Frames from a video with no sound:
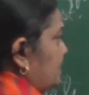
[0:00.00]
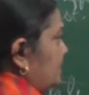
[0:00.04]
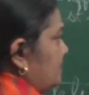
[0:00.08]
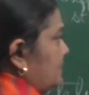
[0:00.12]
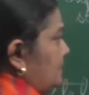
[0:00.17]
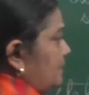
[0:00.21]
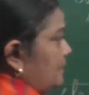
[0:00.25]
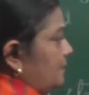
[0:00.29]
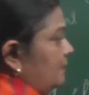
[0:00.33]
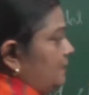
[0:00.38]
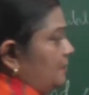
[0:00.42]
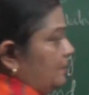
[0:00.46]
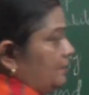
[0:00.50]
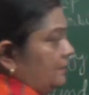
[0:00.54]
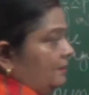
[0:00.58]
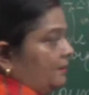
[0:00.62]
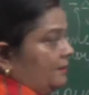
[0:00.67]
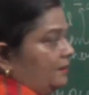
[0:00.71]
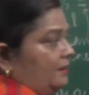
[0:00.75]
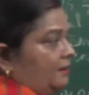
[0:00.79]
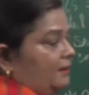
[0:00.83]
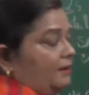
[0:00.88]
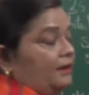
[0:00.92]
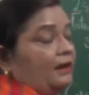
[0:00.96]
third.
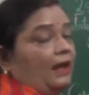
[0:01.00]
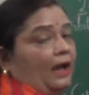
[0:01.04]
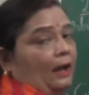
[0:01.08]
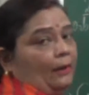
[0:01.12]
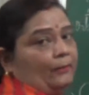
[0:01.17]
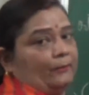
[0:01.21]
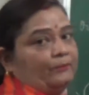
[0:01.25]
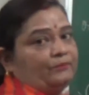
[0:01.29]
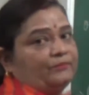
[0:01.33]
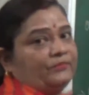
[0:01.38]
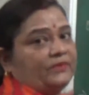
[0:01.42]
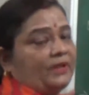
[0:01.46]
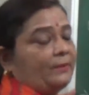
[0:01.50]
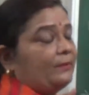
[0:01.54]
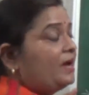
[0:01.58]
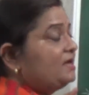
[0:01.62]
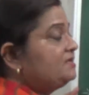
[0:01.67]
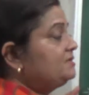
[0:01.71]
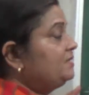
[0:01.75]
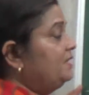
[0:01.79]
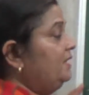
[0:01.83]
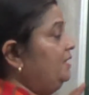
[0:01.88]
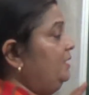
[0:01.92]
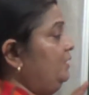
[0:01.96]
Now, I am
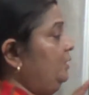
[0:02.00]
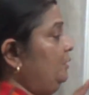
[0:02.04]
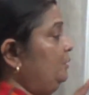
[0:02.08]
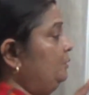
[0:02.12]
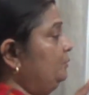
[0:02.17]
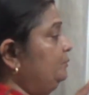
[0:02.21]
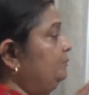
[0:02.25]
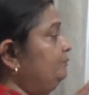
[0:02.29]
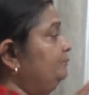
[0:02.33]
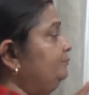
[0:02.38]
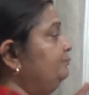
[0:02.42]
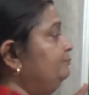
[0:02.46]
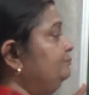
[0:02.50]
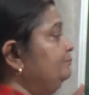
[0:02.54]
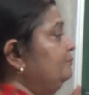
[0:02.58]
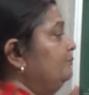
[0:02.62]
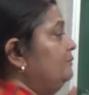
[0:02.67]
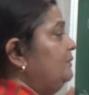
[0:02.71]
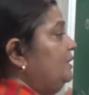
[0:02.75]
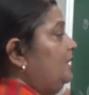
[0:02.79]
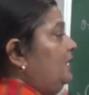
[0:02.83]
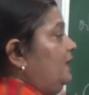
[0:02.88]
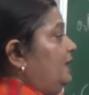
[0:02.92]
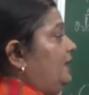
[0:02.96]
asking you,
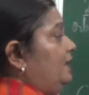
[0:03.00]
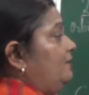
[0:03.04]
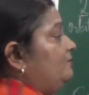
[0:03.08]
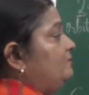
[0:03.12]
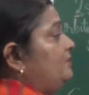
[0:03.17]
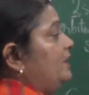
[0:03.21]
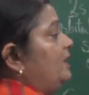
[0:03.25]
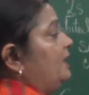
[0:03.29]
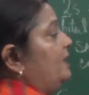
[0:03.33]
if the